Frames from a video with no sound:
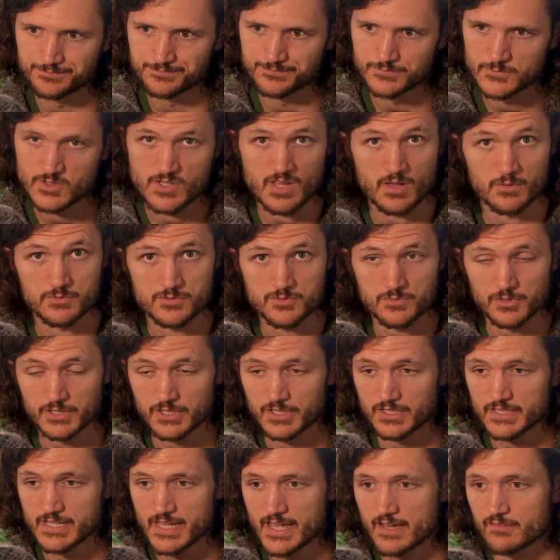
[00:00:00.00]
So that was really
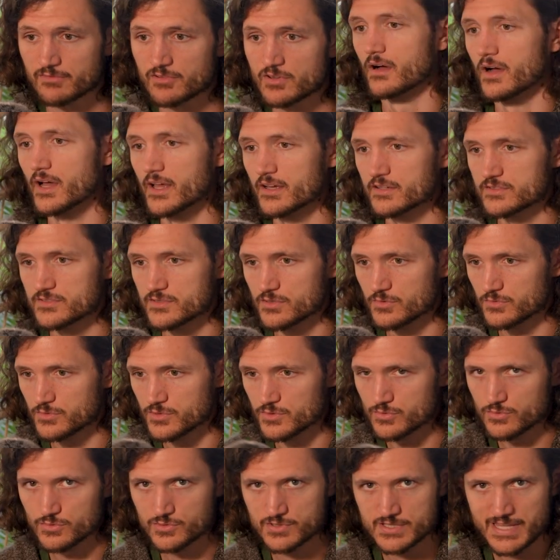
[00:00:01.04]
good to have. I also
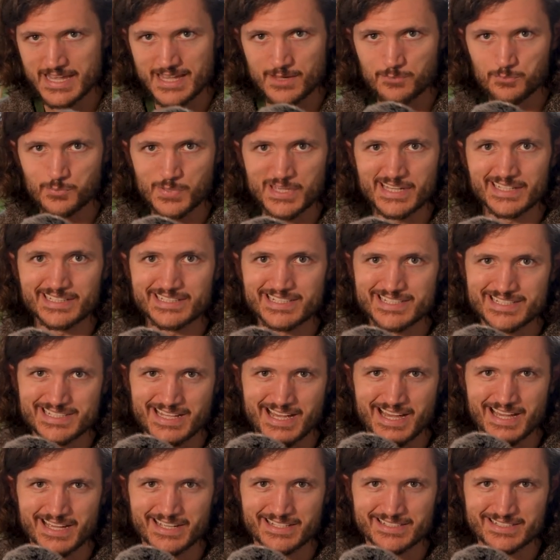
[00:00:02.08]
used a Peak
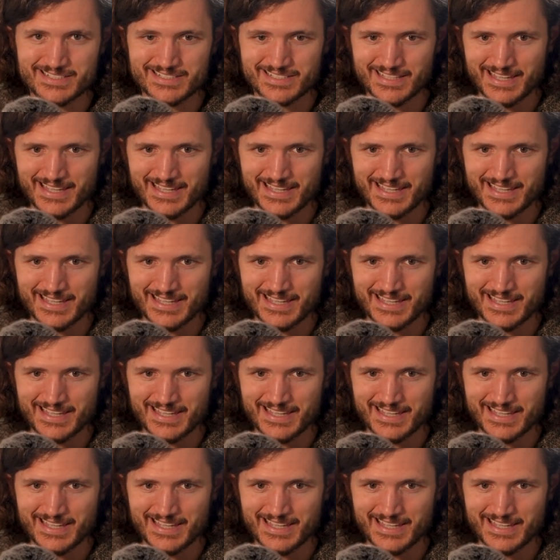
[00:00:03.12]
Designs